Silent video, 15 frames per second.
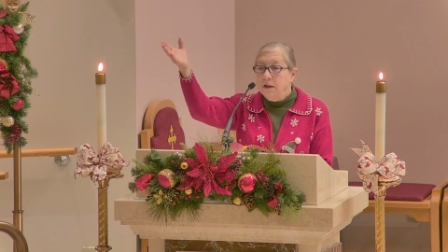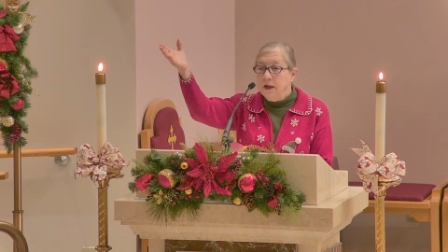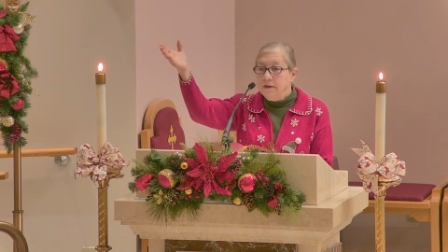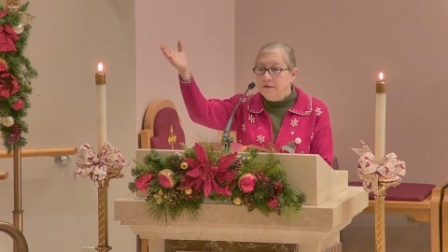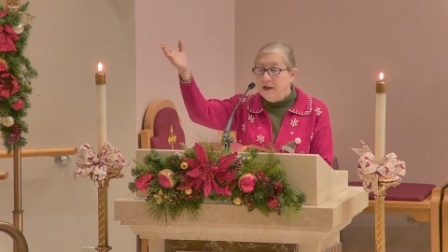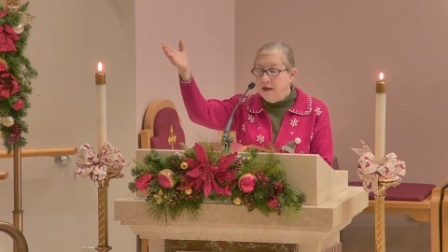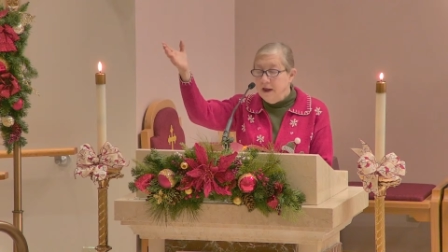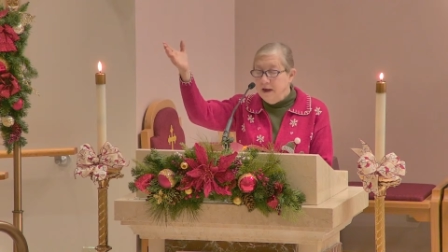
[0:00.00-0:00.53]

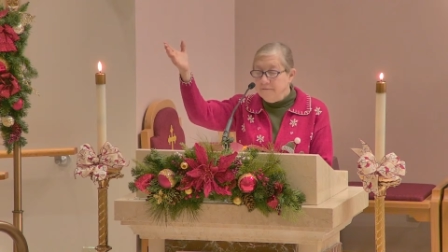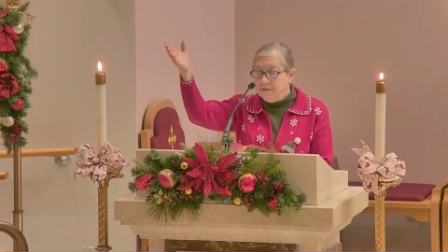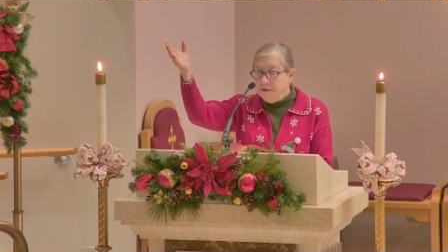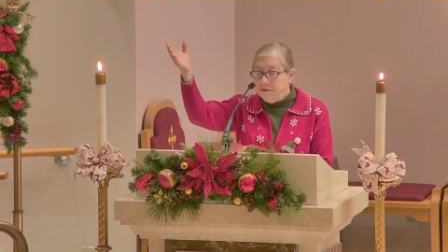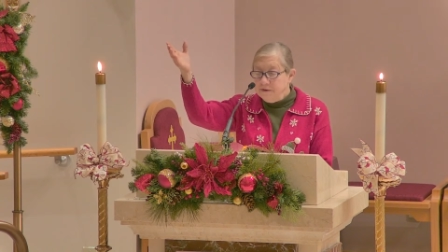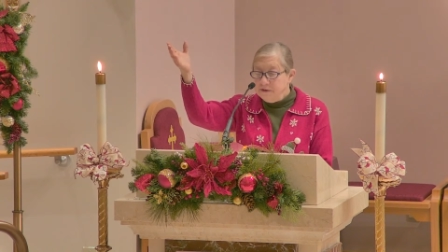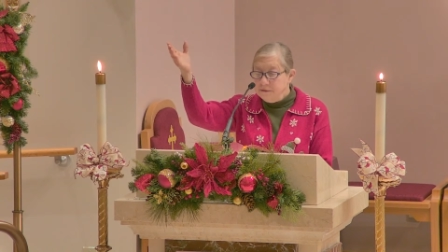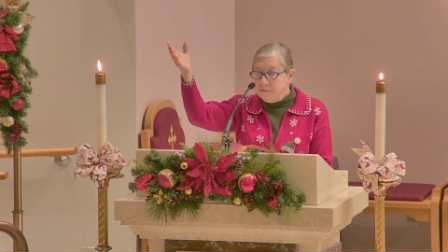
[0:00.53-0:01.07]
Let the
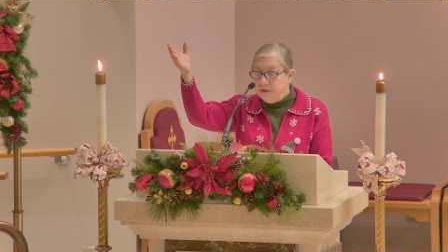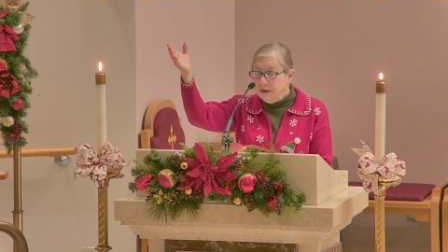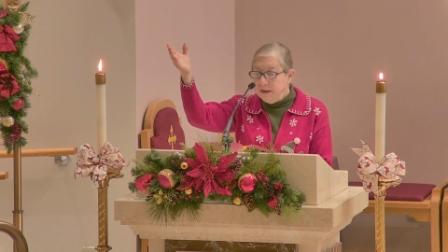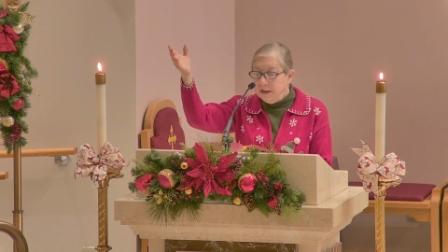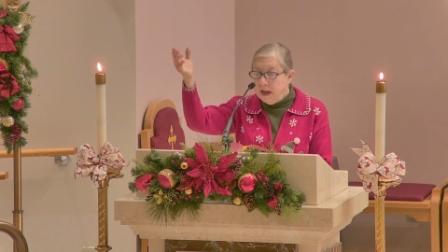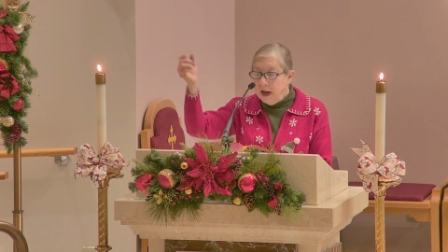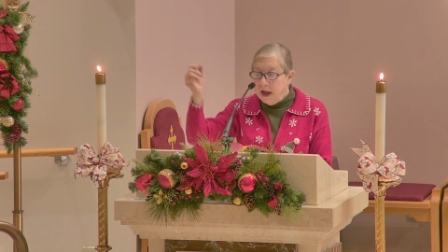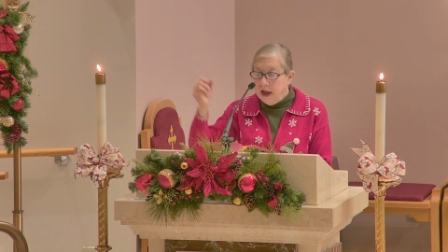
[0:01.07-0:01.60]
heavens be
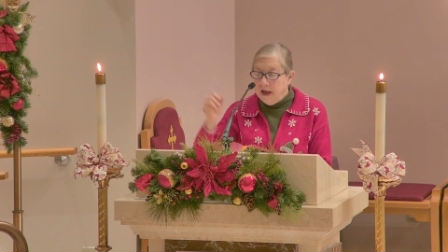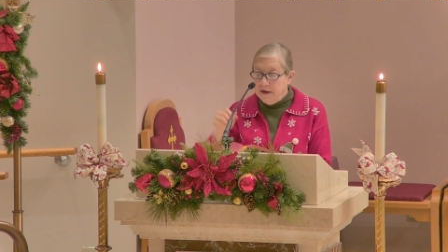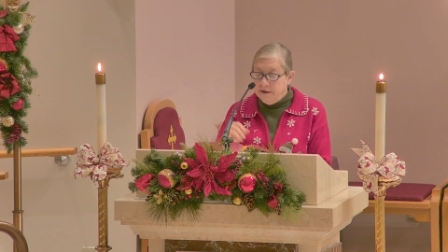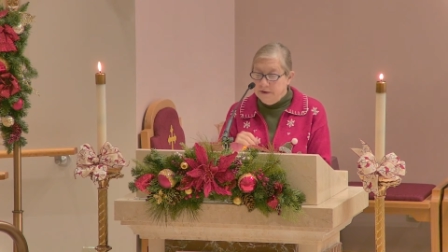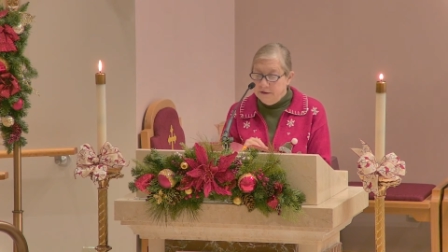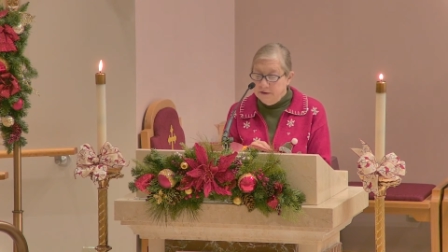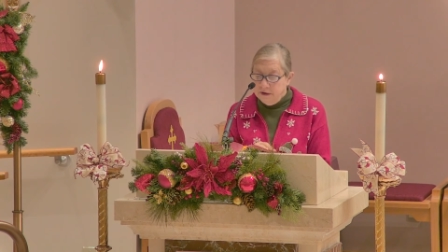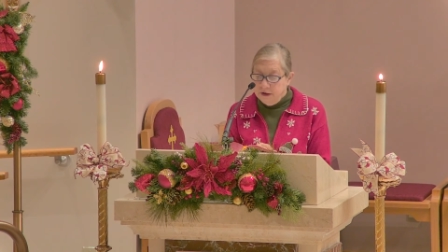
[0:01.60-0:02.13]

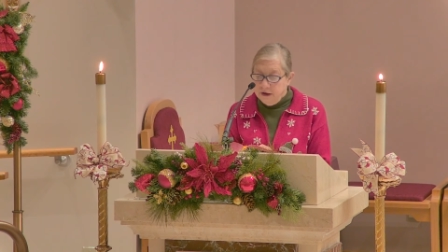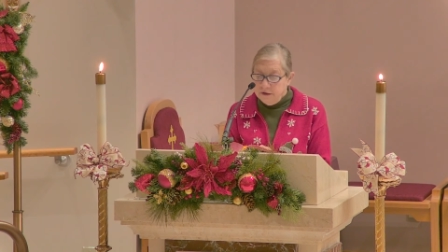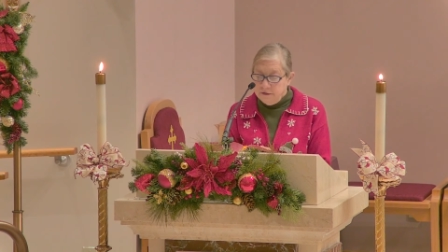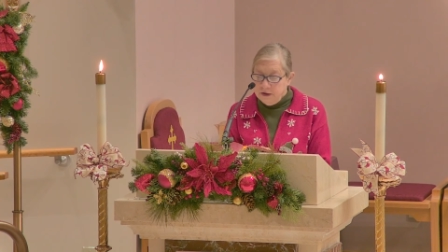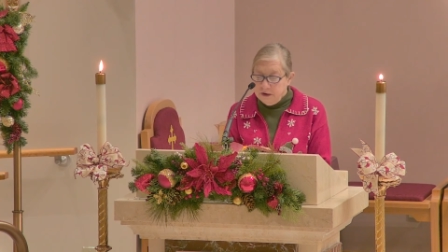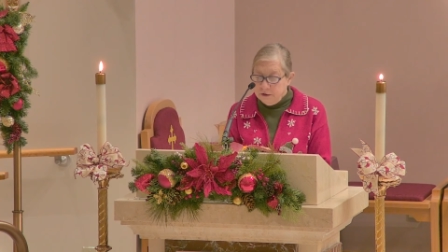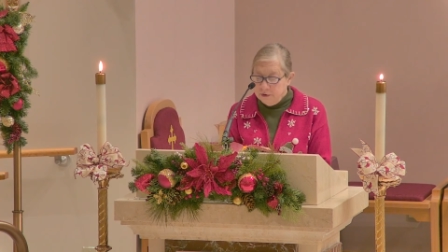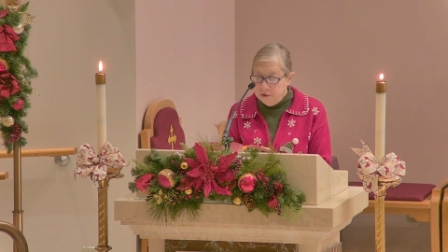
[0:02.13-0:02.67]
glad
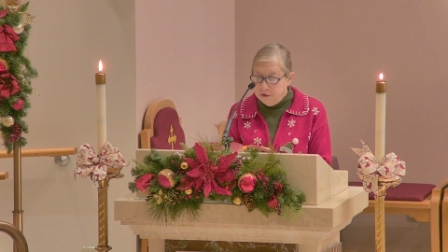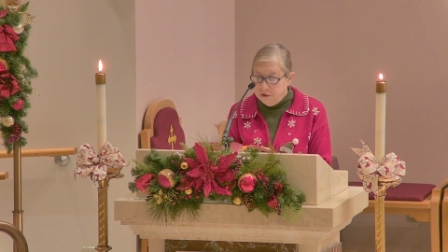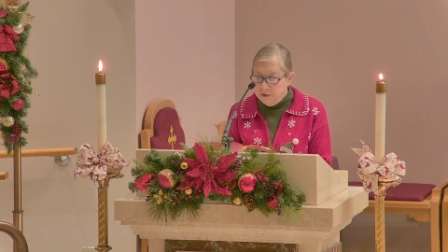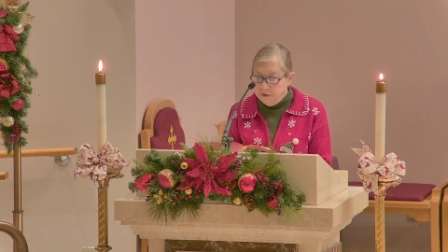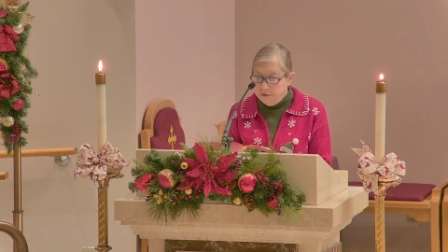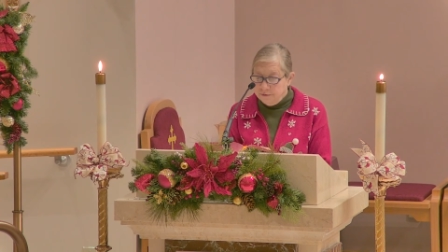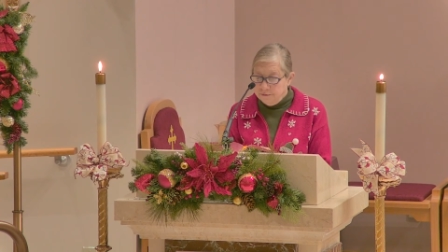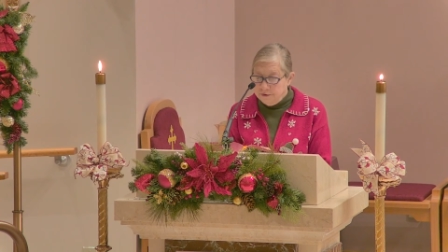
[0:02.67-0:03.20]
and the
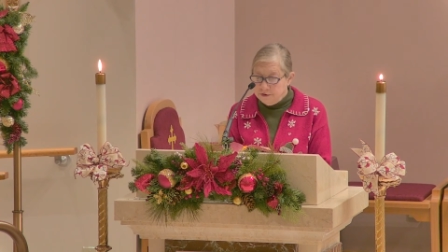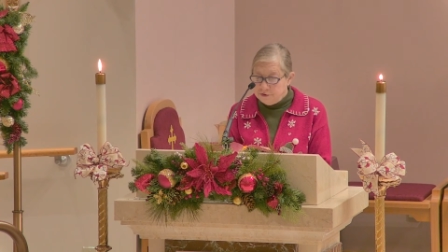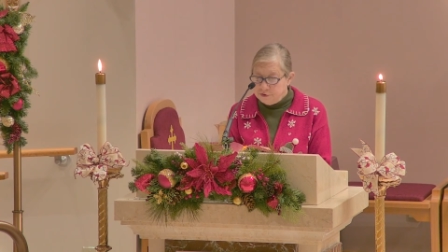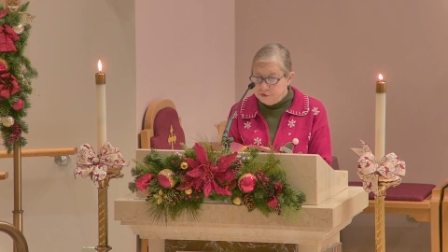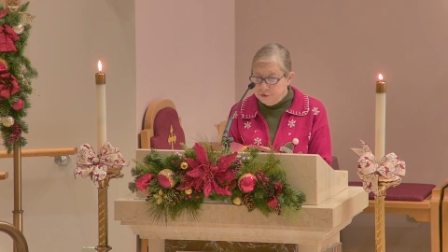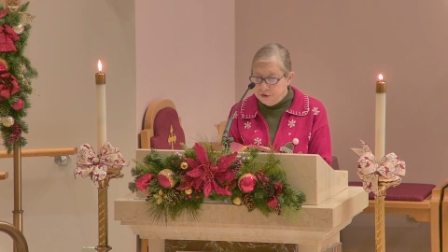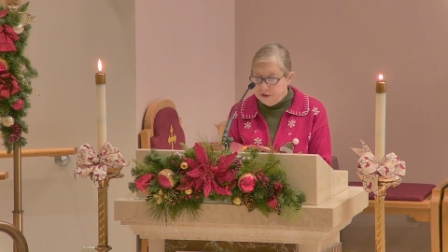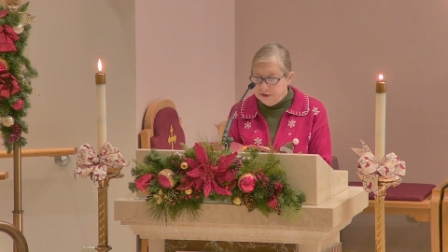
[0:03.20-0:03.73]
earth
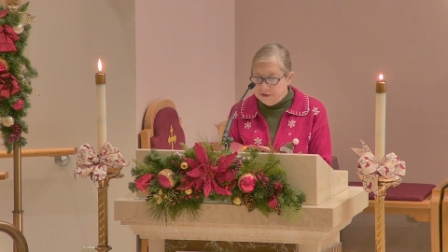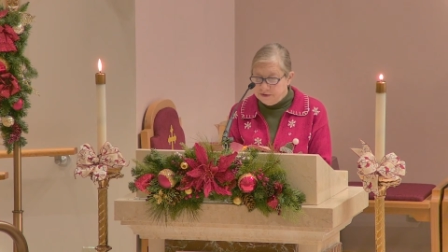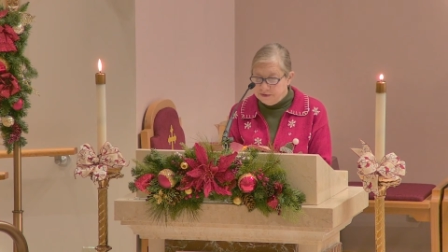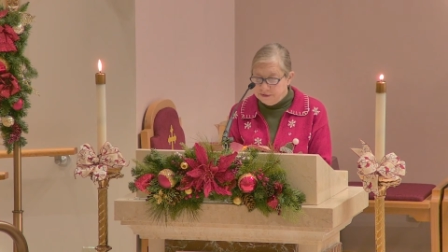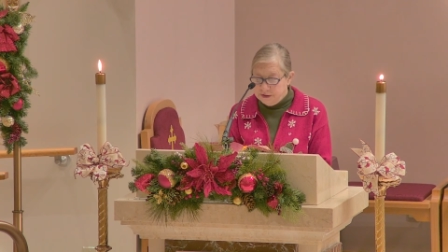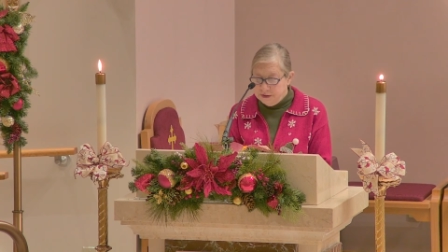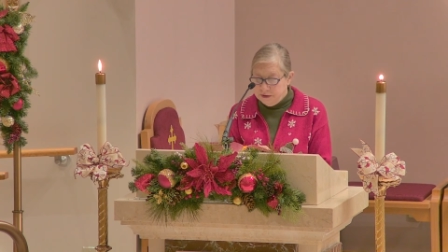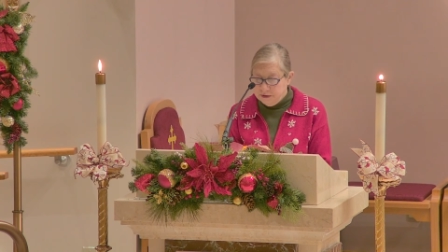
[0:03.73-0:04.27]

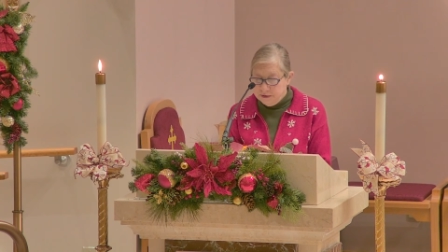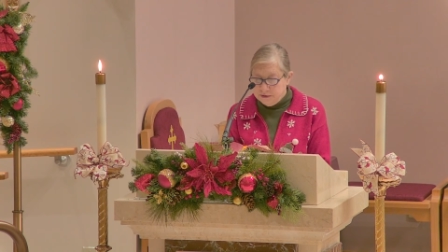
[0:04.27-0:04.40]
rejoice.